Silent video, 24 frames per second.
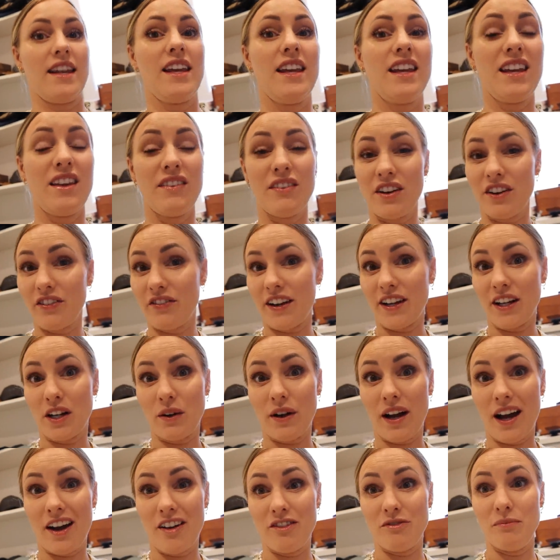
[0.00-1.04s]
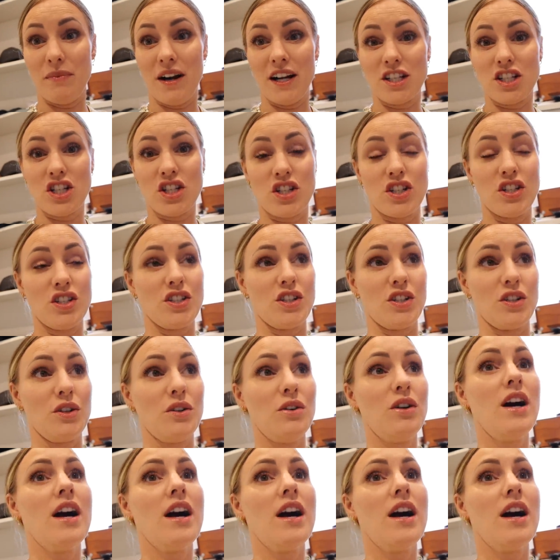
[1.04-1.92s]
even if I don't have much to do,